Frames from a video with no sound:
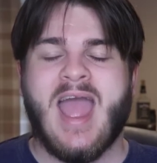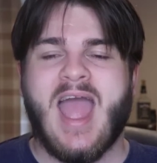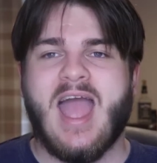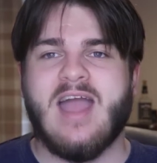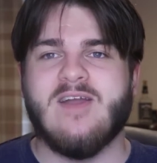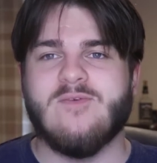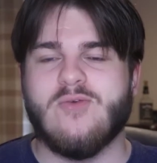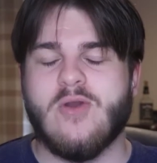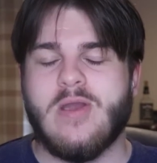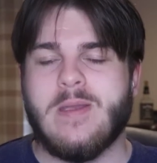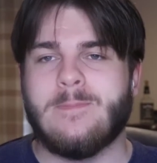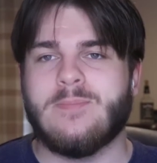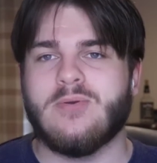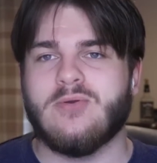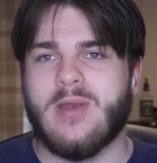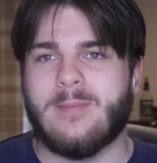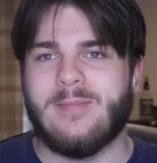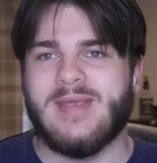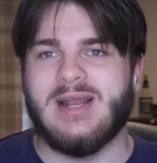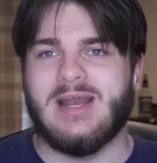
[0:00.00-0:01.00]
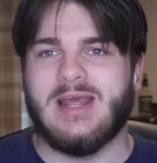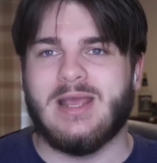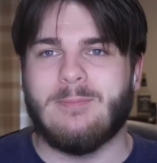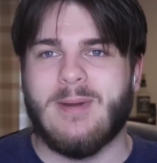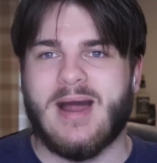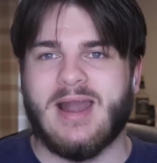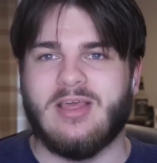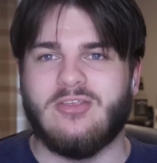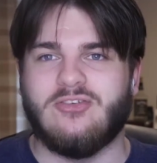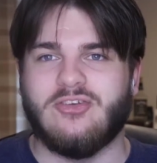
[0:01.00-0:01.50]
every Premier League
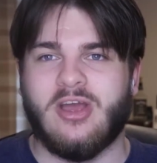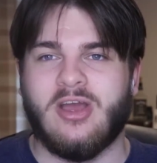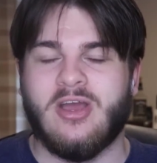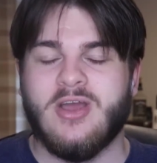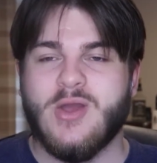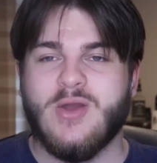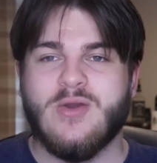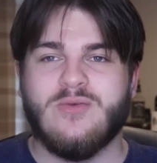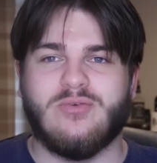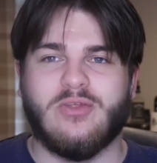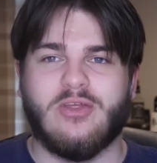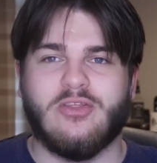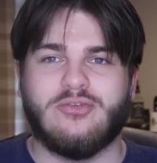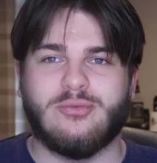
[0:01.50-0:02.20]
manager for the